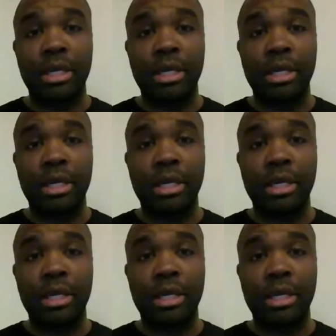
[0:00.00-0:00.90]

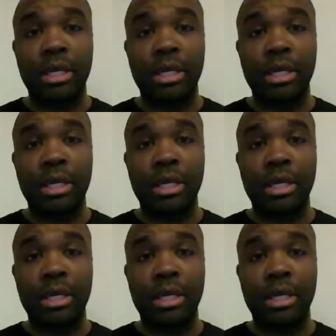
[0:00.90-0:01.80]
Murray's going to
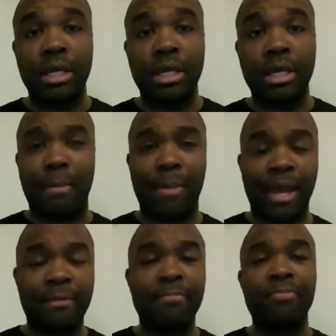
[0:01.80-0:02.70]
clean his act up a
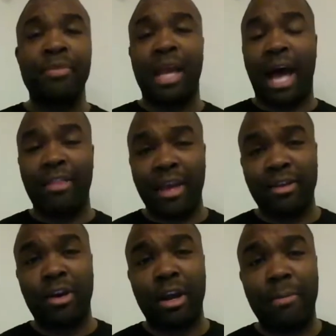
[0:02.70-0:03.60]
bit. I think
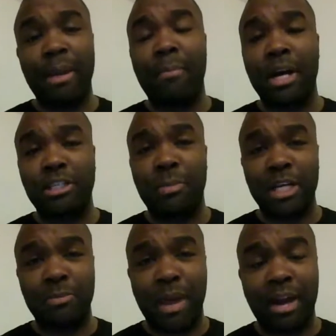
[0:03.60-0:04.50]
they're going to be much,
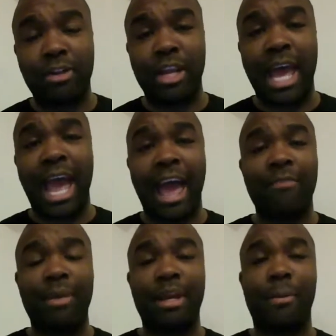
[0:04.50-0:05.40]
much better than they
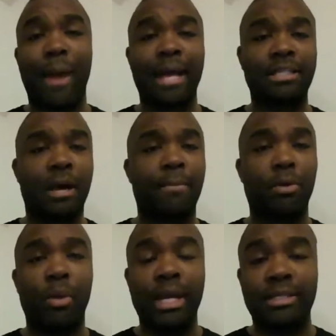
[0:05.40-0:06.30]
have been in the past couple
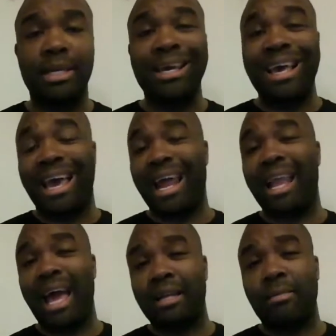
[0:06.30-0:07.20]
of weeks. And I
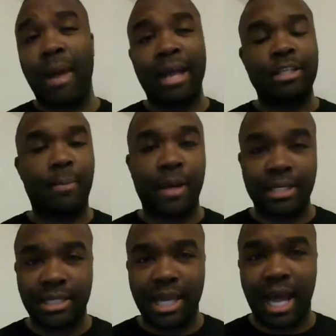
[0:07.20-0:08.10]
like the matchup
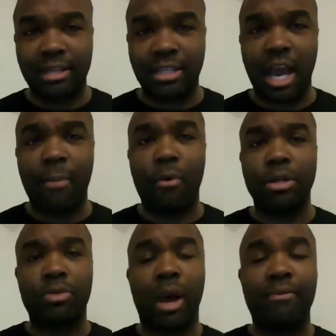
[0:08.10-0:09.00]
against the Dallas
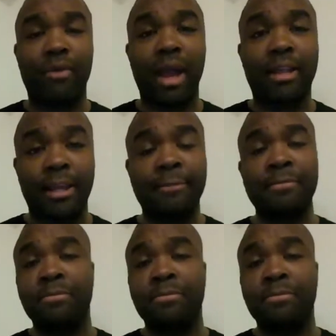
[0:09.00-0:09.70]
Cowboys, quite frankly.